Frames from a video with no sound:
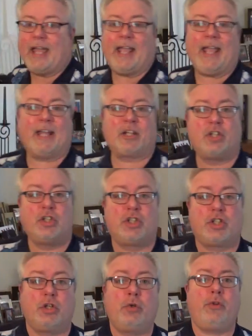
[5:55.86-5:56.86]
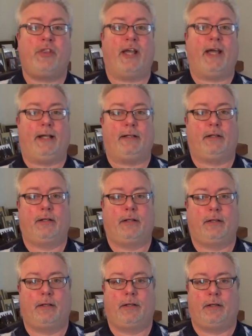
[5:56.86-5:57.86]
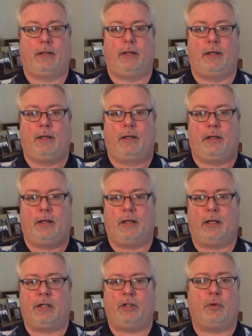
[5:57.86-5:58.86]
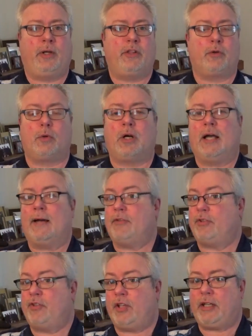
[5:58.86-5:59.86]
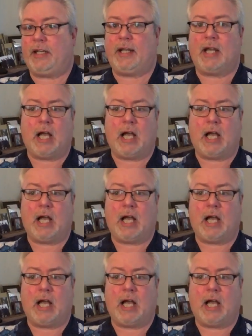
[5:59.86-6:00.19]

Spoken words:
And to do that, you either will have a syncing